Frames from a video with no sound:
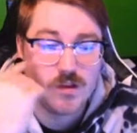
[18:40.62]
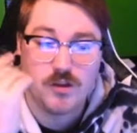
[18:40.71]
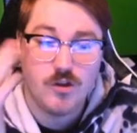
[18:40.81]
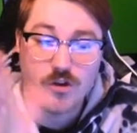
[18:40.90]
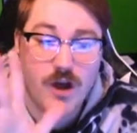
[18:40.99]

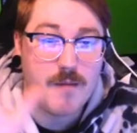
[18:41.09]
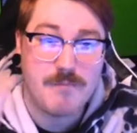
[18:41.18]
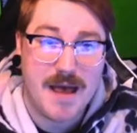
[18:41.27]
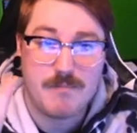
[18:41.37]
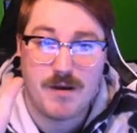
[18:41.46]
You're not
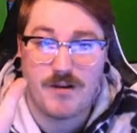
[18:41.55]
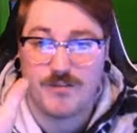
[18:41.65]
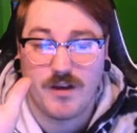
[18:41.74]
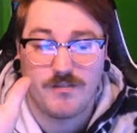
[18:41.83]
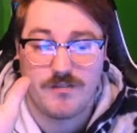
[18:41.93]
bad by
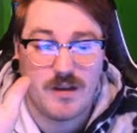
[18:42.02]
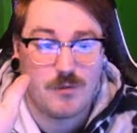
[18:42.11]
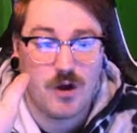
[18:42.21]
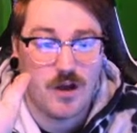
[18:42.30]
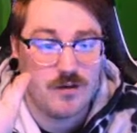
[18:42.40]
yourself,
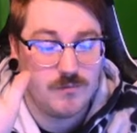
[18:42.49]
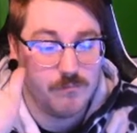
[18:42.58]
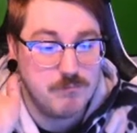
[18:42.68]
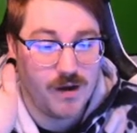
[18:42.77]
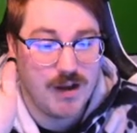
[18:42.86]
Samurott,
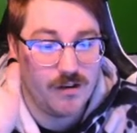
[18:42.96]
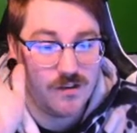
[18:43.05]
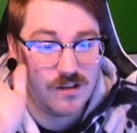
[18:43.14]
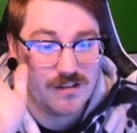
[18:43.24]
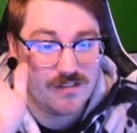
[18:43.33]
but
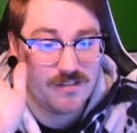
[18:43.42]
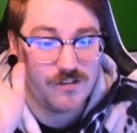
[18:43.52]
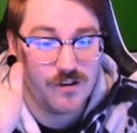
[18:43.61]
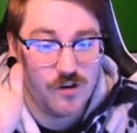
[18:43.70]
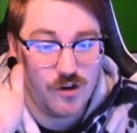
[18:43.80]

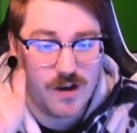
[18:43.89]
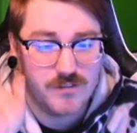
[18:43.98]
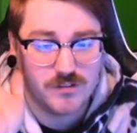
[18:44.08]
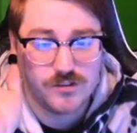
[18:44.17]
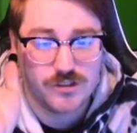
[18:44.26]
considering your
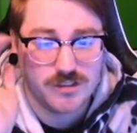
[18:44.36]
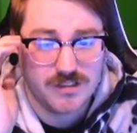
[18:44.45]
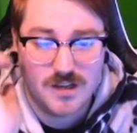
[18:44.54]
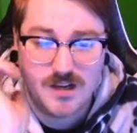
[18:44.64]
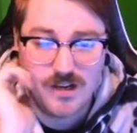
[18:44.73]
evolution
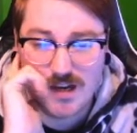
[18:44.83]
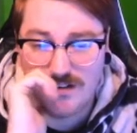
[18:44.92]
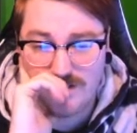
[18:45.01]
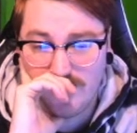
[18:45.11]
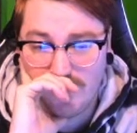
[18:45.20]
line, I
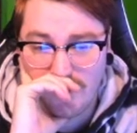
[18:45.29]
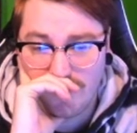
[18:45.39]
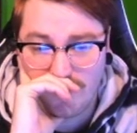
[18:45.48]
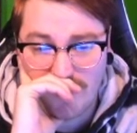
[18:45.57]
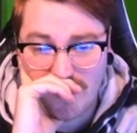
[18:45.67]
just don't
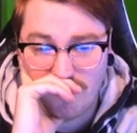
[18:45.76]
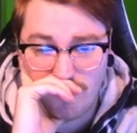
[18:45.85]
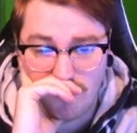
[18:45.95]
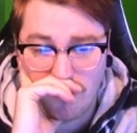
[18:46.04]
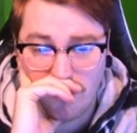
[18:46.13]
understand you
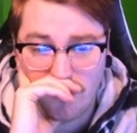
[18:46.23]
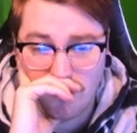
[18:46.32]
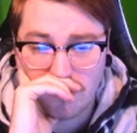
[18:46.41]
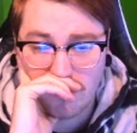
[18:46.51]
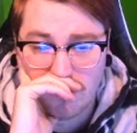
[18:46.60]
at
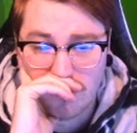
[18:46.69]
all.